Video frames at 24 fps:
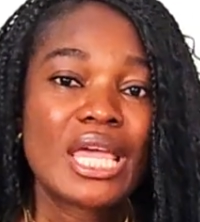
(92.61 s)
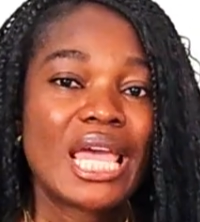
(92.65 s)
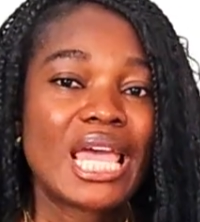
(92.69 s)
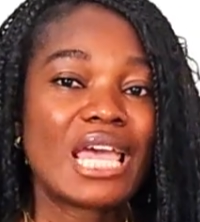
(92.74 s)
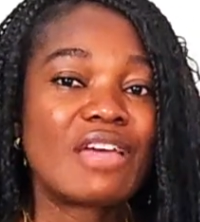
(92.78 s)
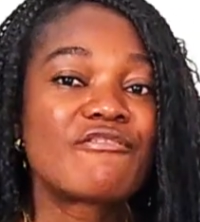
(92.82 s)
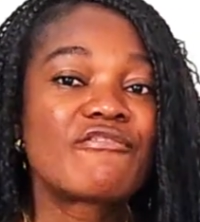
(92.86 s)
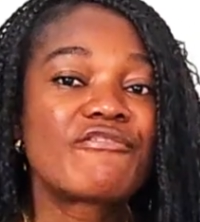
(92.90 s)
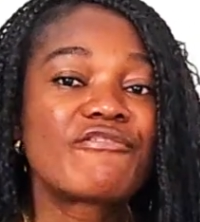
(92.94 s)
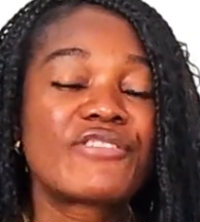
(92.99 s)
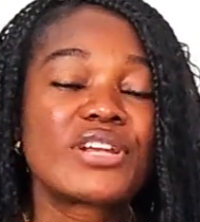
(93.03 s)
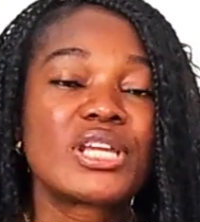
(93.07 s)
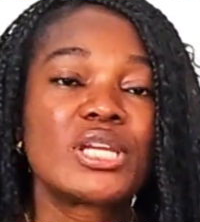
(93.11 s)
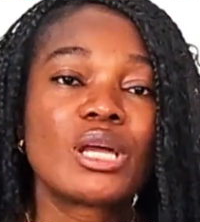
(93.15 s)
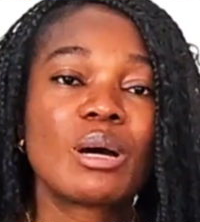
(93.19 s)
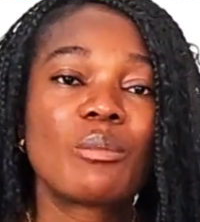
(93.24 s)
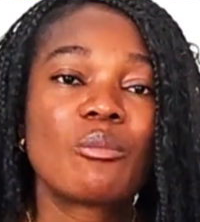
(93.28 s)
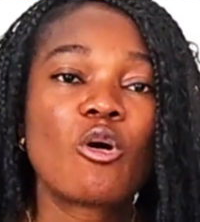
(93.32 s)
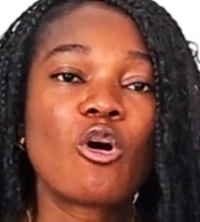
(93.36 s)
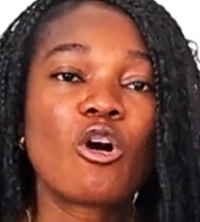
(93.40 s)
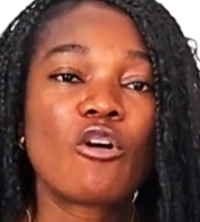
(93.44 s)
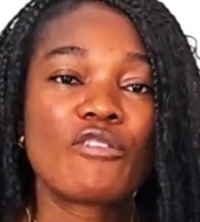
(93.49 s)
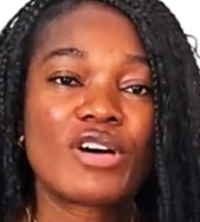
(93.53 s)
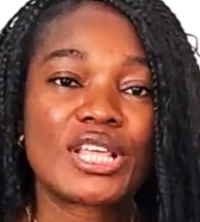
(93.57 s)
and
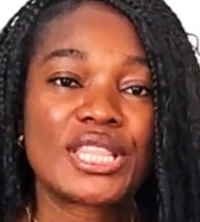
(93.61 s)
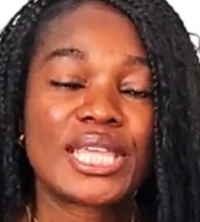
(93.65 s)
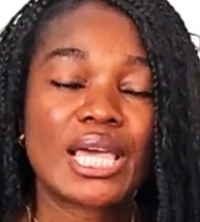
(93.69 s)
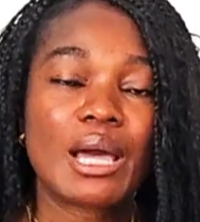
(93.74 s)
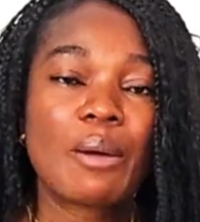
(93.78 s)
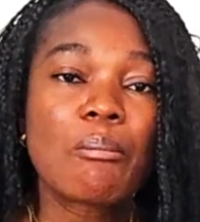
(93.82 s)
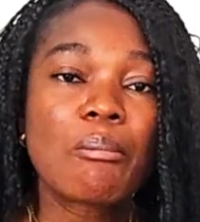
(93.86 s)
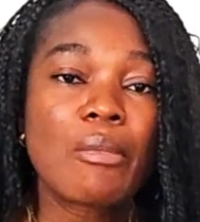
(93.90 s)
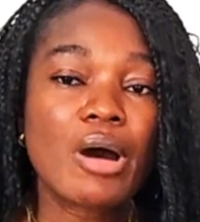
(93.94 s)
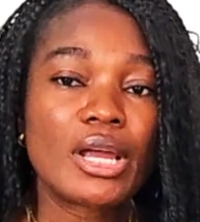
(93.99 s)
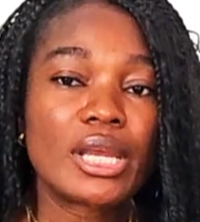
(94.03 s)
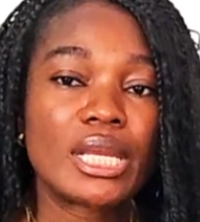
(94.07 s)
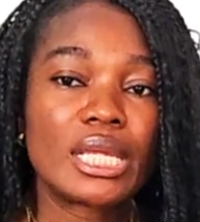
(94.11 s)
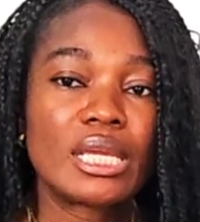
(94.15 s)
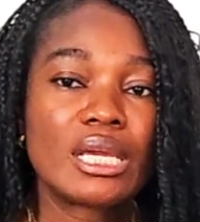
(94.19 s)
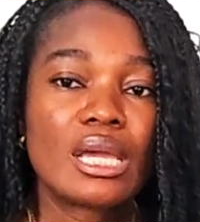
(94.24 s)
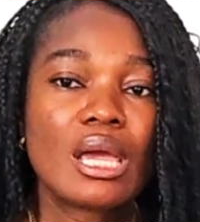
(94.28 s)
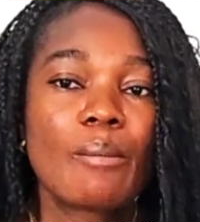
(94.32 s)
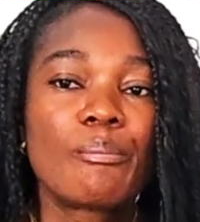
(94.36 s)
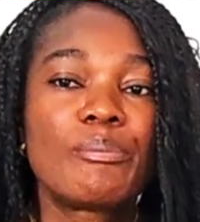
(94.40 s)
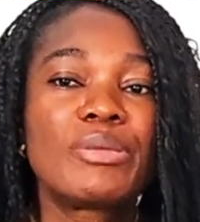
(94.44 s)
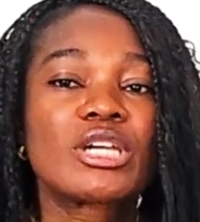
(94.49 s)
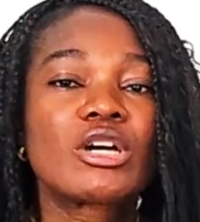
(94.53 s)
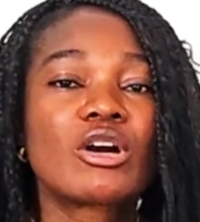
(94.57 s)
freedom over their money
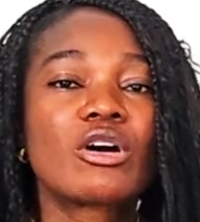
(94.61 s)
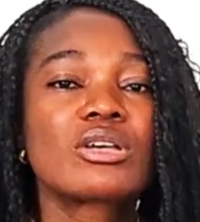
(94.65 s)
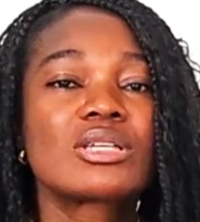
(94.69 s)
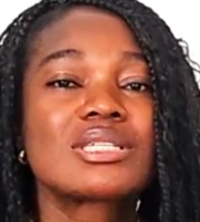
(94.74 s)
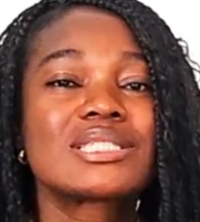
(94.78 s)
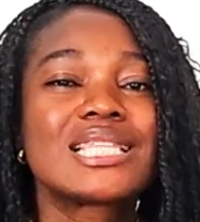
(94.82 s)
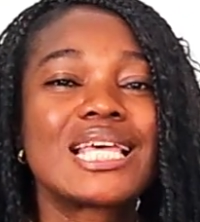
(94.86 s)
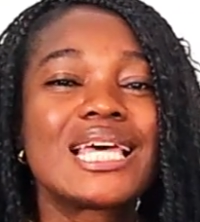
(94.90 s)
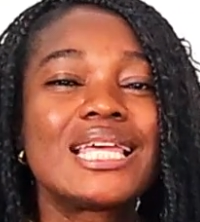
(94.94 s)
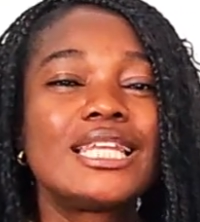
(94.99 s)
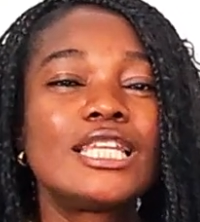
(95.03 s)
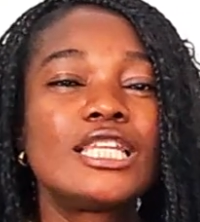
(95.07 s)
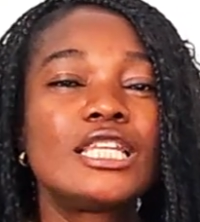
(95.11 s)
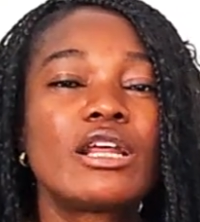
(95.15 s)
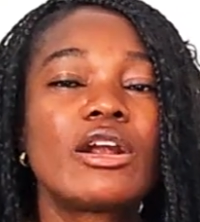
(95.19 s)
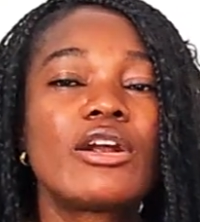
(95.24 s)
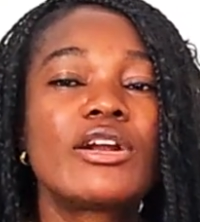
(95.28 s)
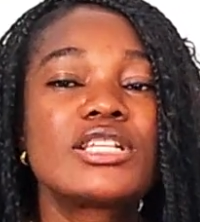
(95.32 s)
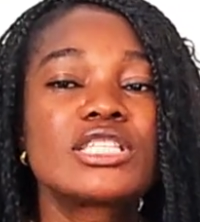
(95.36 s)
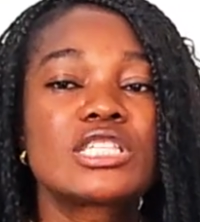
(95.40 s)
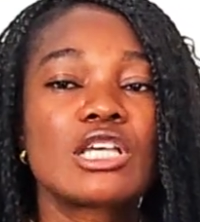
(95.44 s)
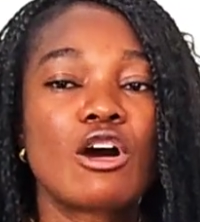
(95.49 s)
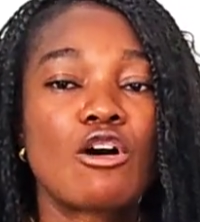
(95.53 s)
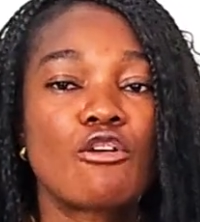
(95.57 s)
because they
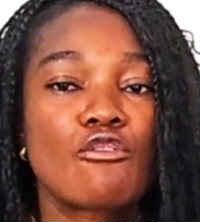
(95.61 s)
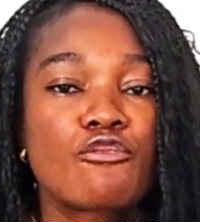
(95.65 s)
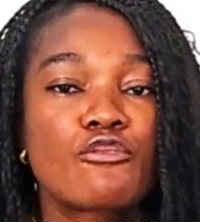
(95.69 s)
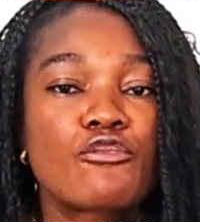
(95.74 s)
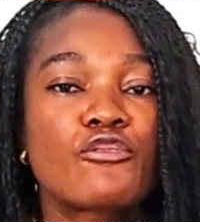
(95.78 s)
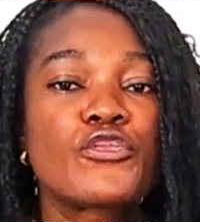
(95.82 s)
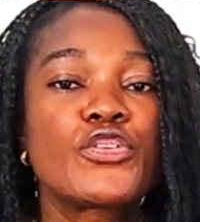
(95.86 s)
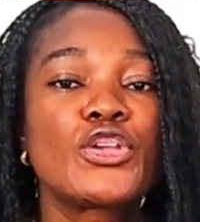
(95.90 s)
learned a